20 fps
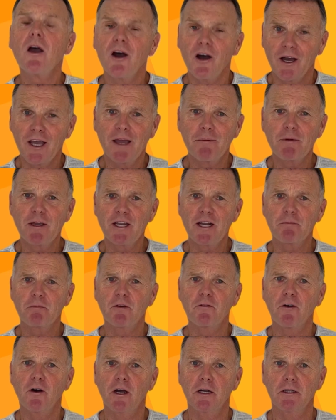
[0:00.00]
I am going to
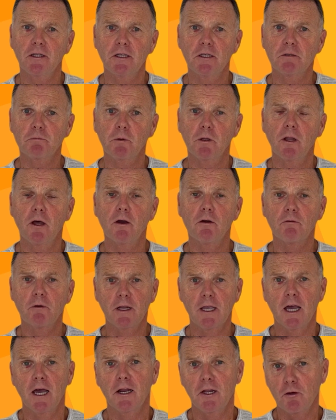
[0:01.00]
provide links below
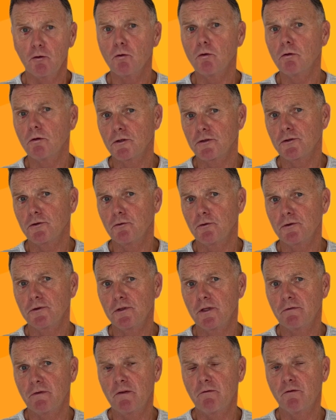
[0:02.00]
regarding all the sources
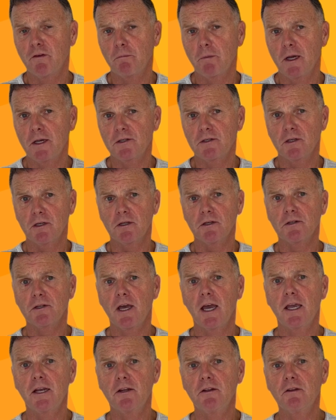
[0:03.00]
of information
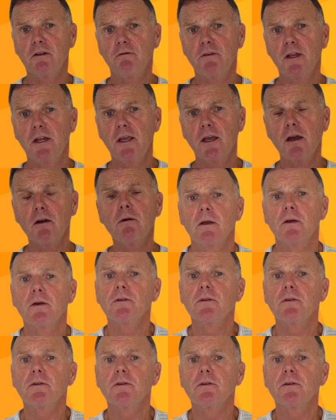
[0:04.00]
contained in the video.